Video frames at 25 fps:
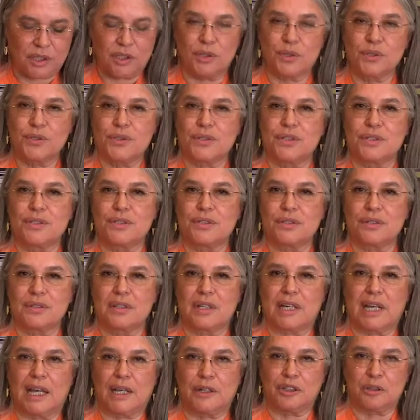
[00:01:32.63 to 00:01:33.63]
closest to
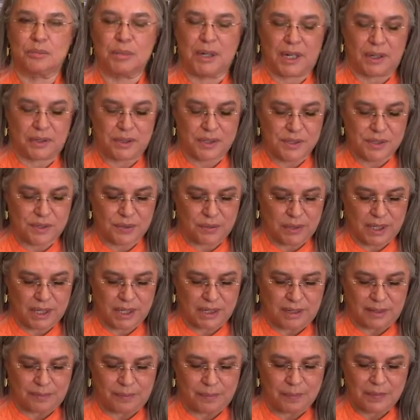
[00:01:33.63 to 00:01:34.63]
the Gaylord Powless
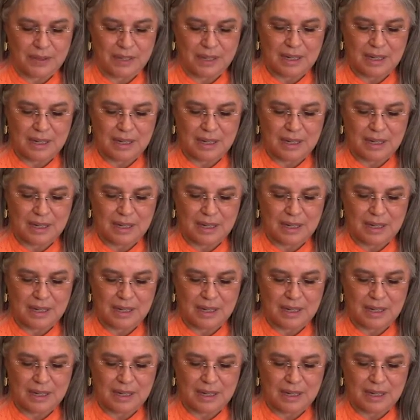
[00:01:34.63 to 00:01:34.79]
Arena.